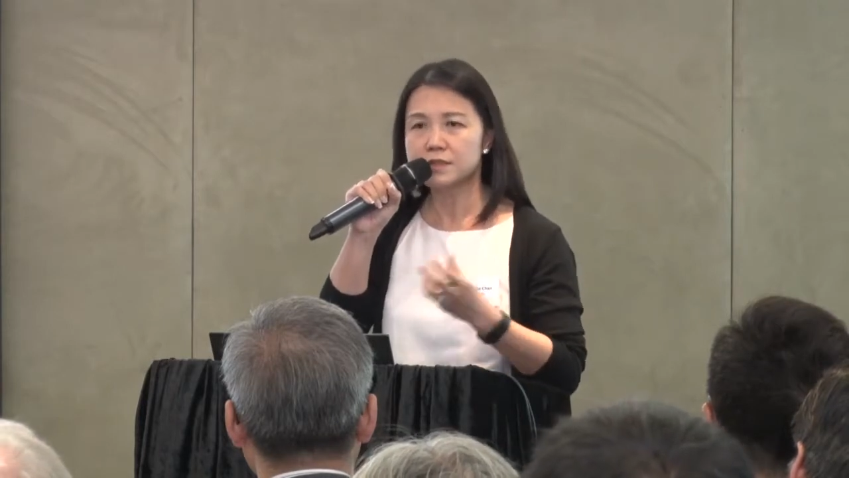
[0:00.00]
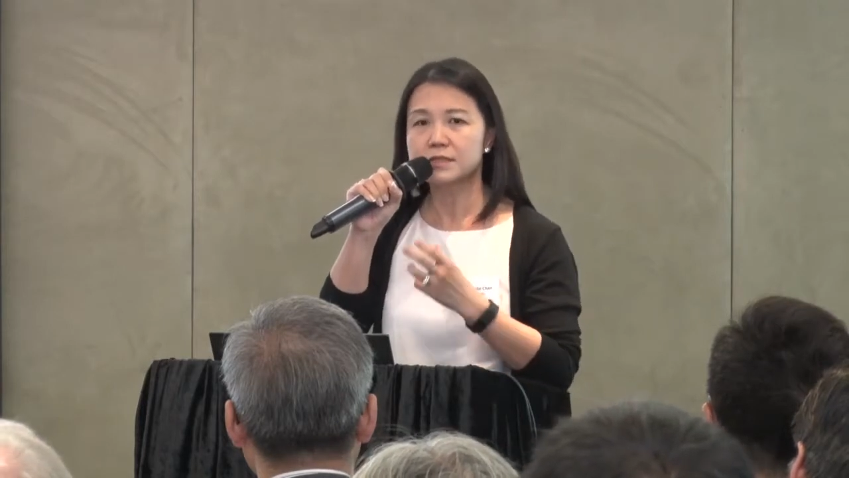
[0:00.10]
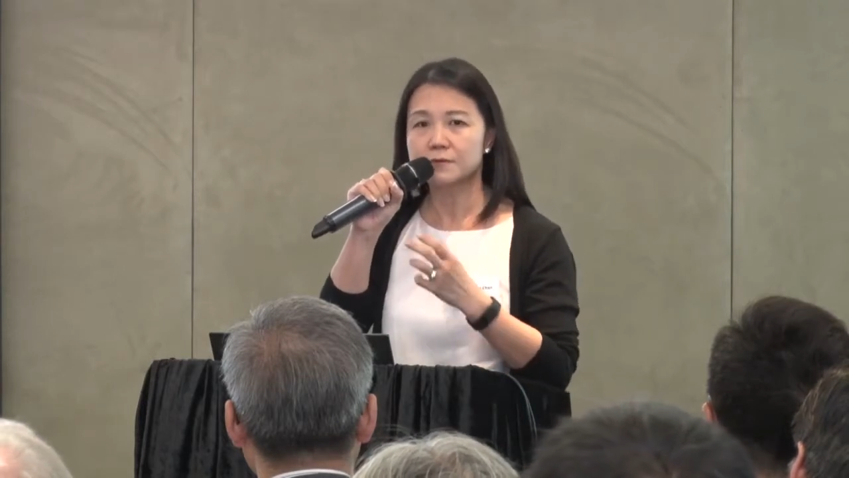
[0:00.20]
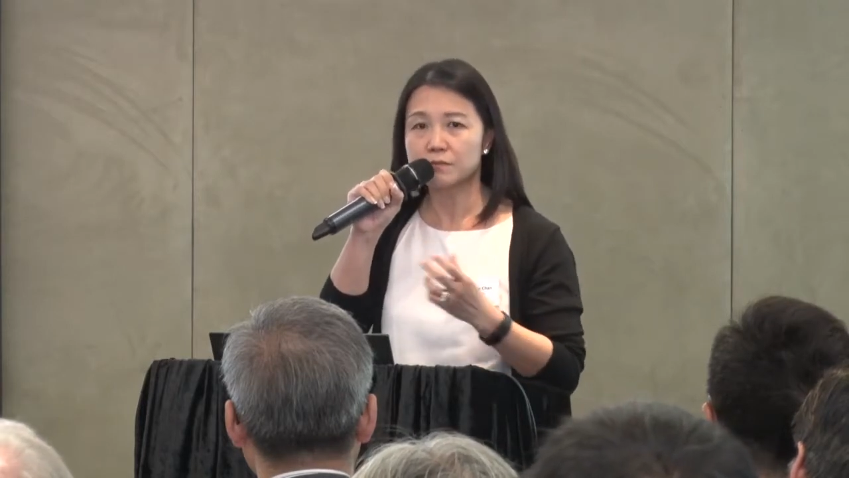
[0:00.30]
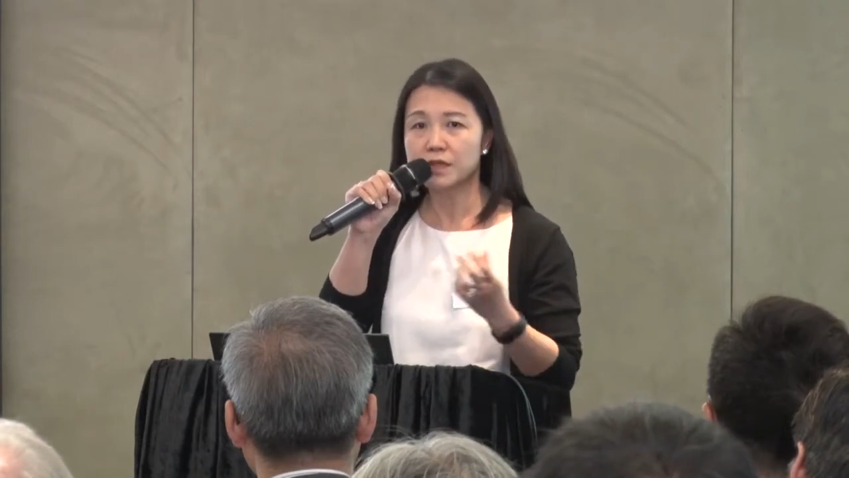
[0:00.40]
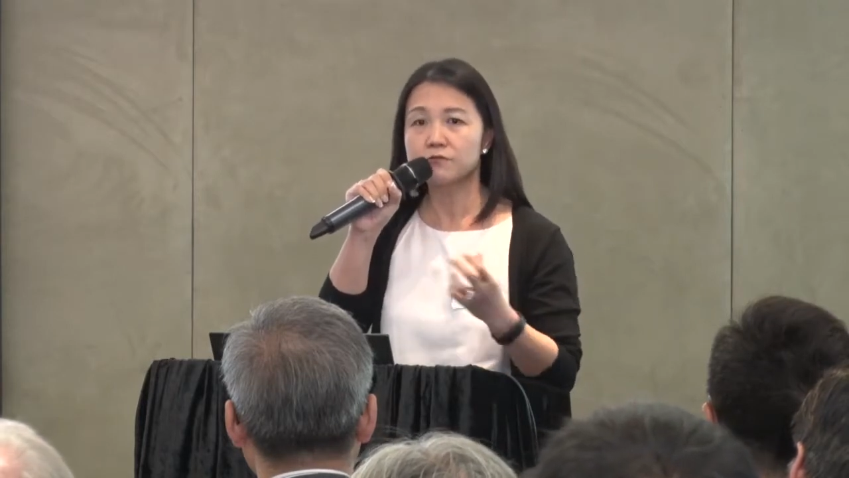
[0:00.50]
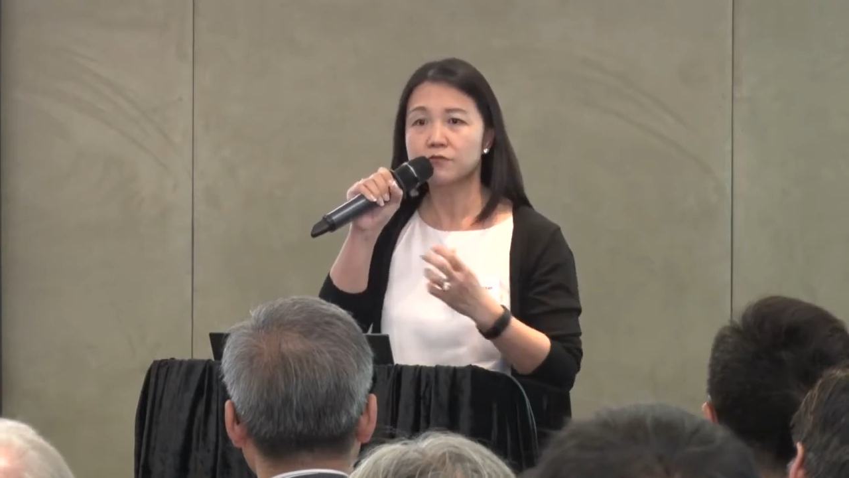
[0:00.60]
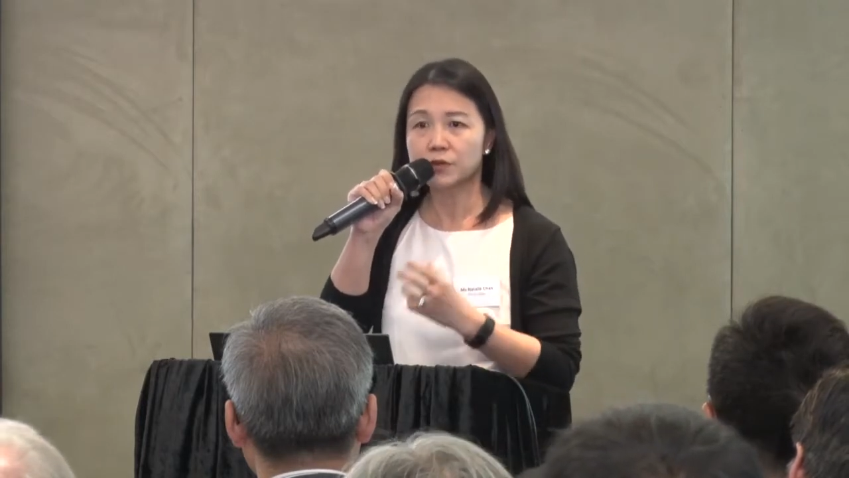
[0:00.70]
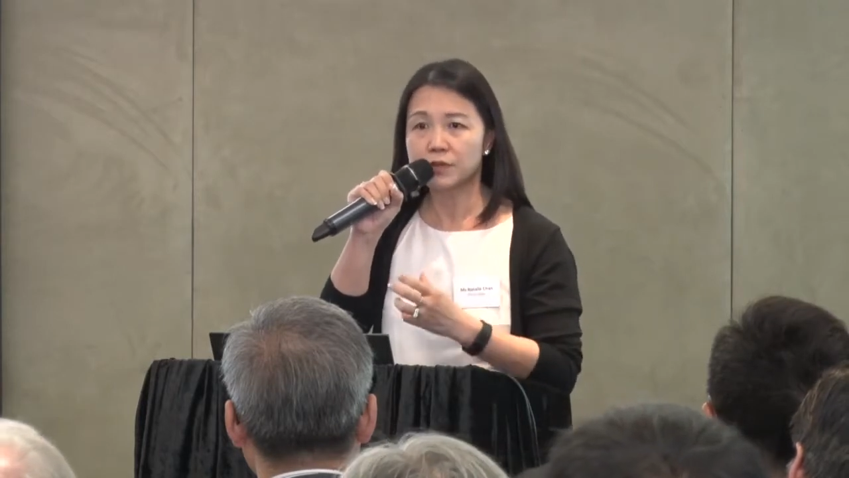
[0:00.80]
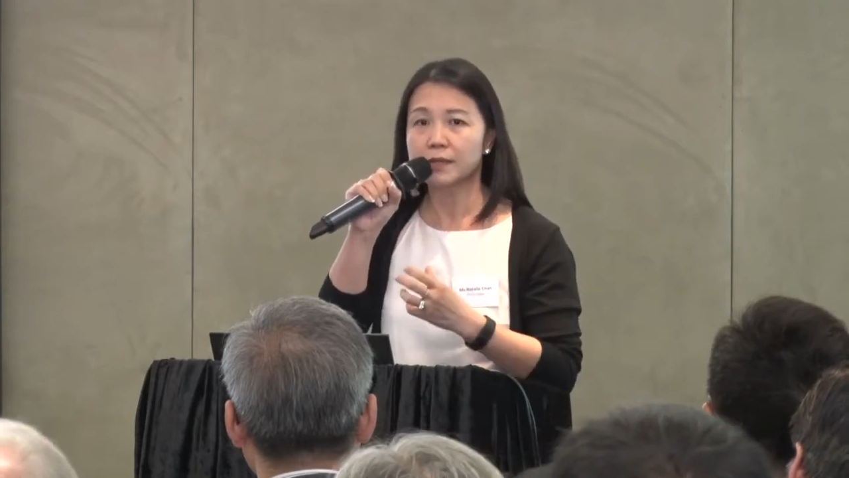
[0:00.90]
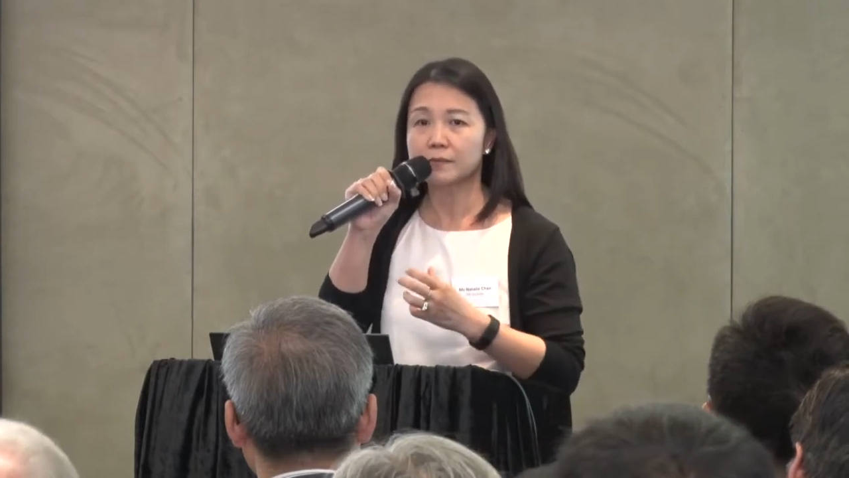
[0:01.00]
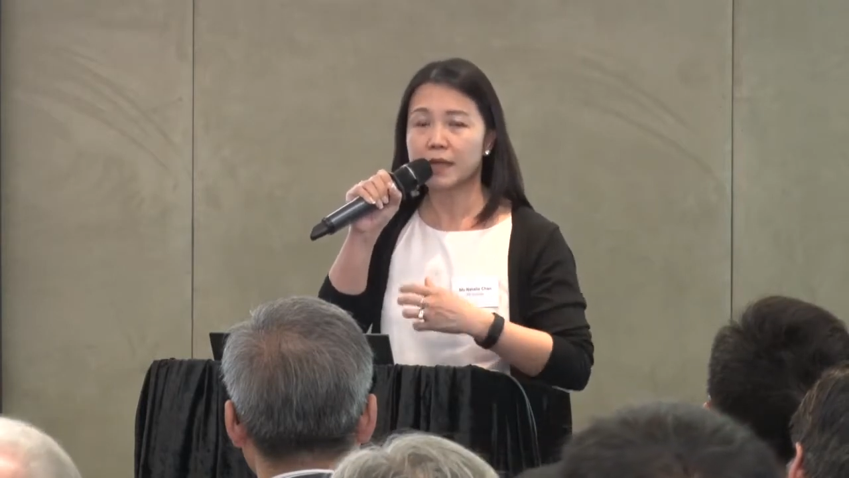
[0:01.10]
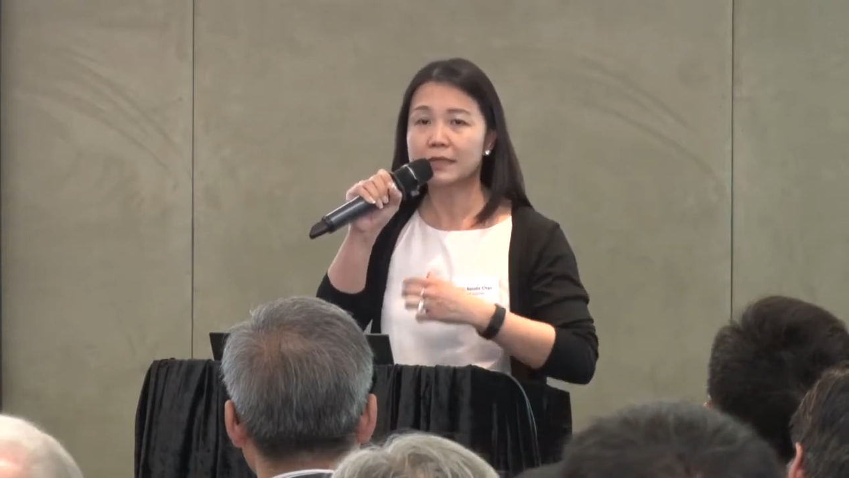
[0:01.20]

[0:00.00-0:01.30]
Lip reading: does it mean for them,